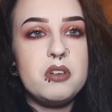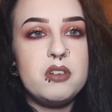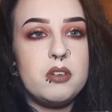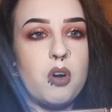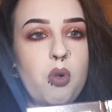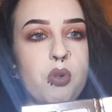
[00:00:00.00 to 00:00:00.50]

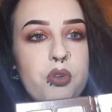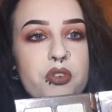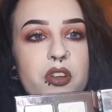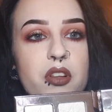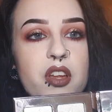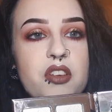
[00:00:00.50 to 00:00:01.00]

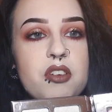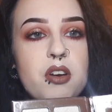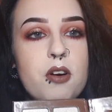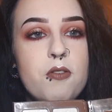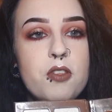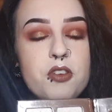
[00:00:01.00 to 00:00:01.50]
gold glitter
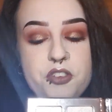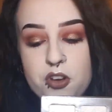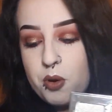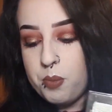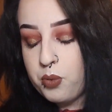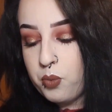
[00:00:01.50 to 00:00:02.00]
over the
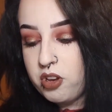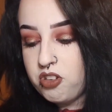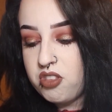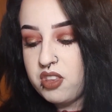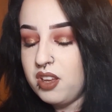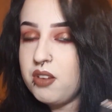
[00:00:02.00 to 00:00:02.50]
top,
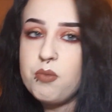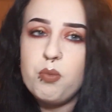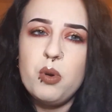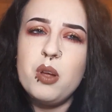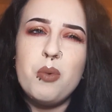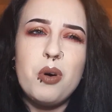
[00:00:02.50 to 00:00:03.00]
which the
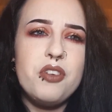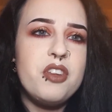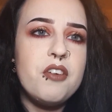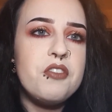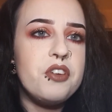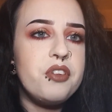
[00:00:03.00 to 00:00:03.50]
real one
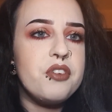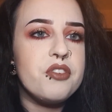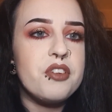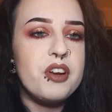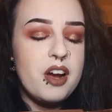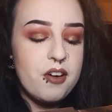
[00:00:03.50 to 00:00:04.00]
definitely
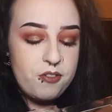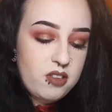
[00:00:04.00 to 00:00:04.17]
doesn't have.